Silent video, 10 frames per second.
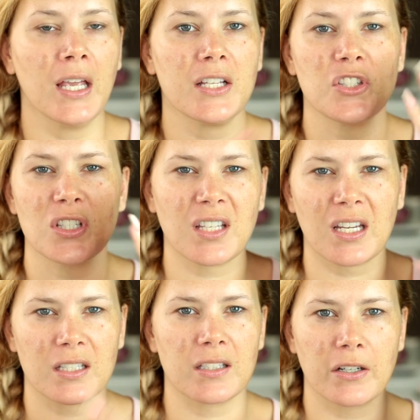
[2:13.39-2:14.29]
It's just
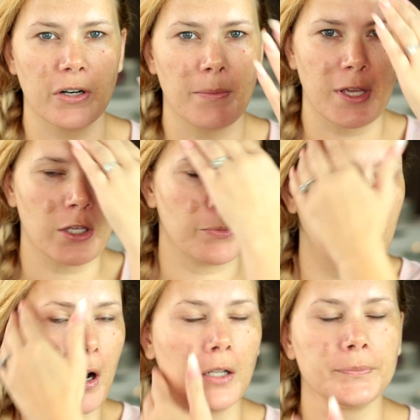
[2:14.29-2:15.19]
like a serum that you
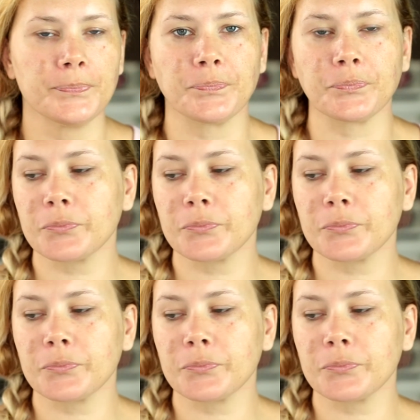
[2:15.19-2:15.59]
put on.